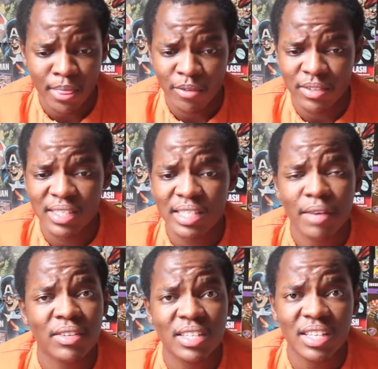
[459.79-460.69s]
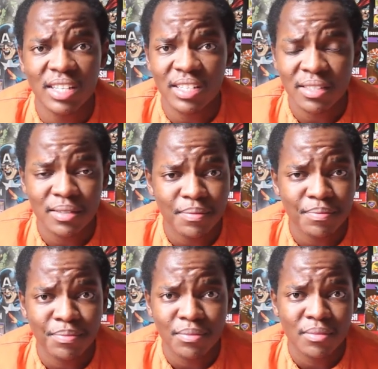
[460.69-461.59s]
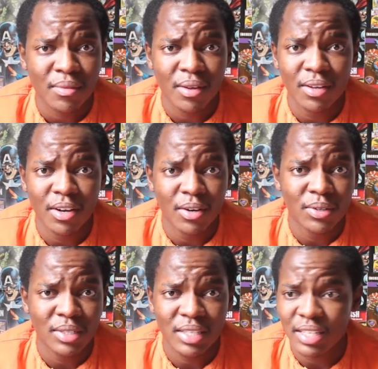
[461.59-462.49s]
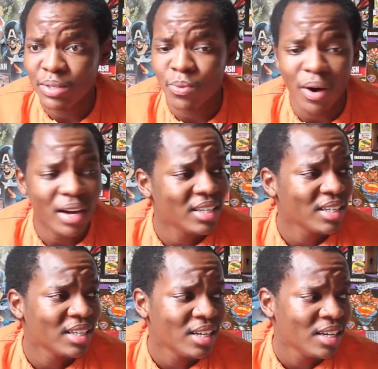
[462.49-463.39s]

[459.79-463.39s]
of the seven keys. You know, key one,